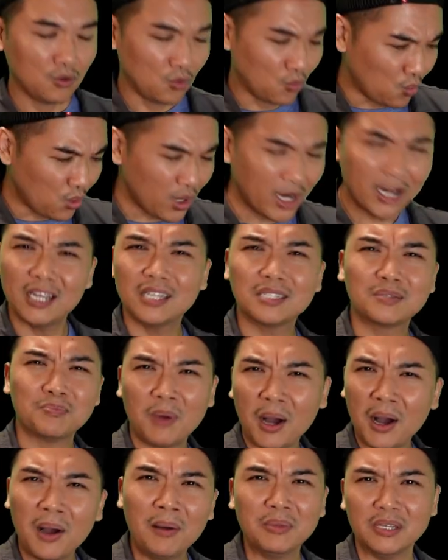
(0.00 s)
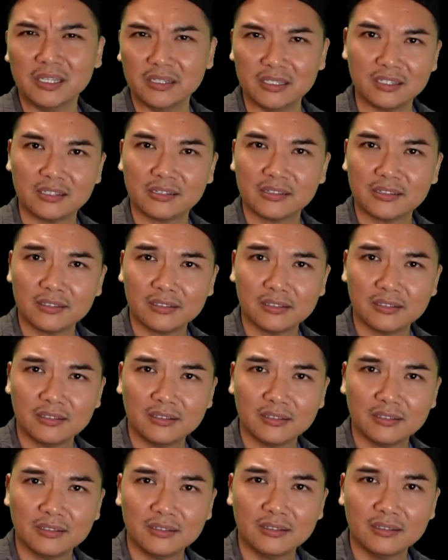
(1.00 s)
where his mom is.
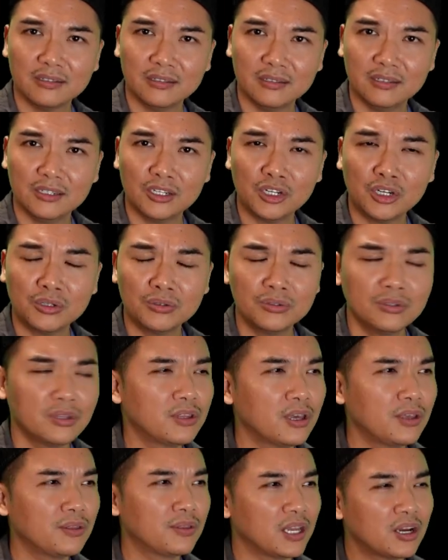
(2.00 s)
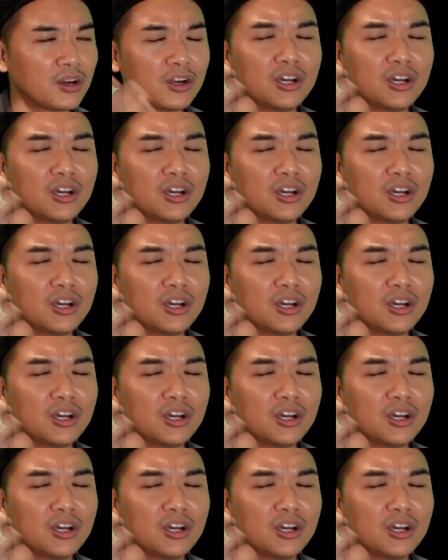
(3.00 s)
You know, their